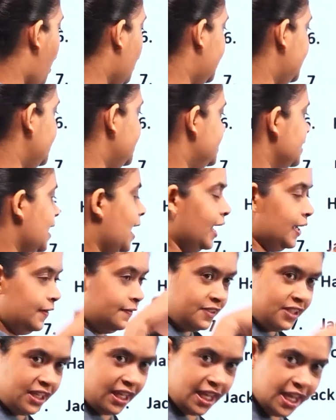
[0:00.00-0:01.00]
I
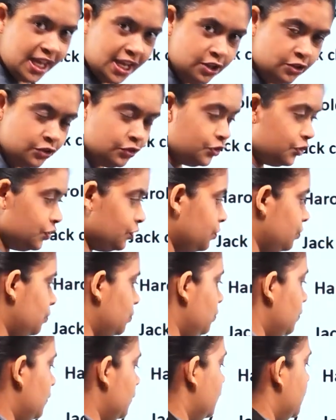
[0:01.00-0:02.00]
dived into
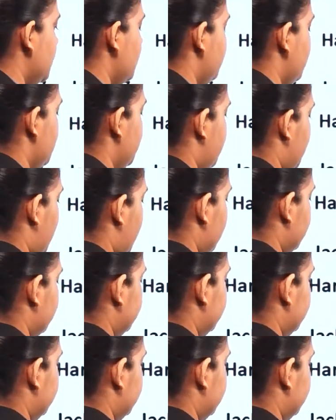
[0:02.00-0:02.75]
the river.